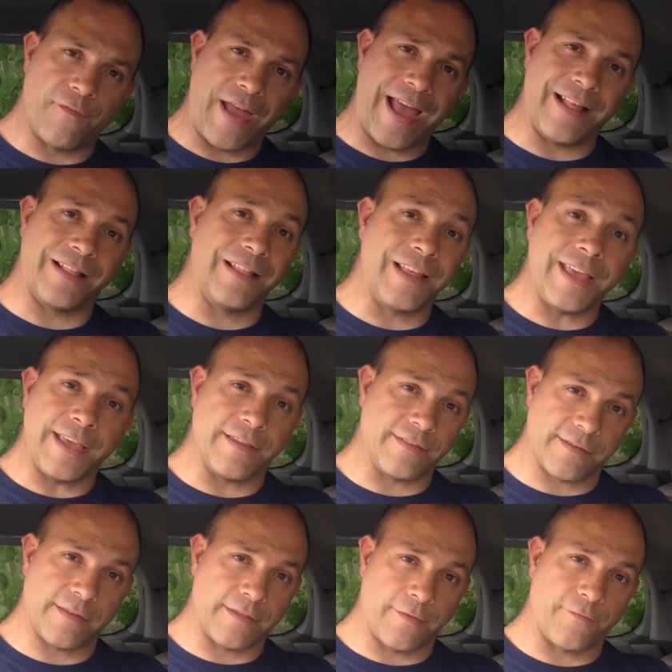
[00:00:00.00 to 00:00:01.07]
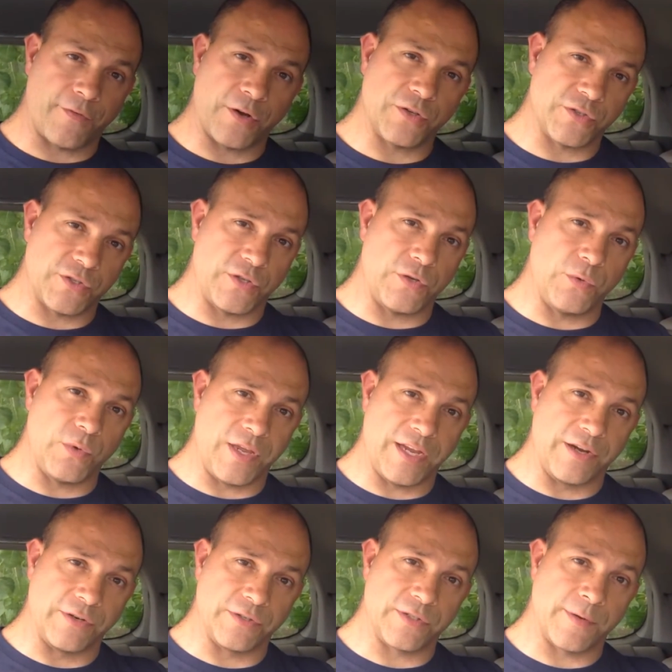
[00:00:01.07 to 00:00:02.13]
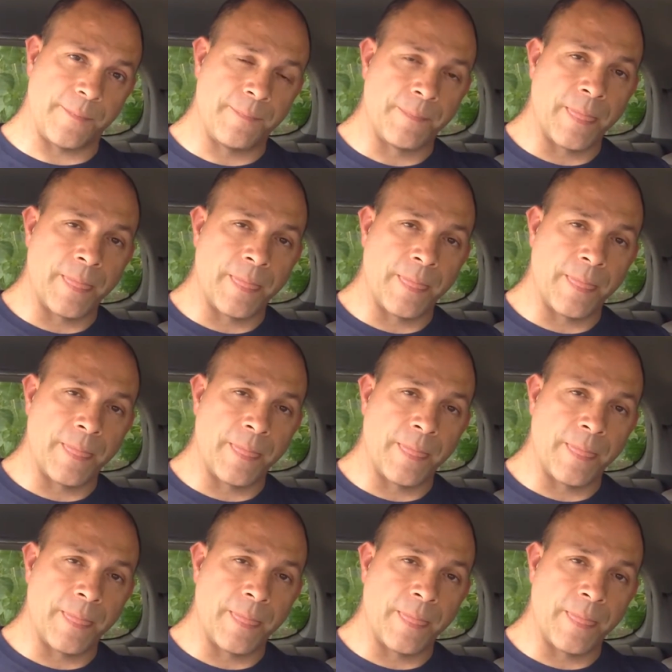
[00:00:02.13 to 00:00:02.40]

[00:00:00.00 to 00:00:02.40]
at least the first 2 years.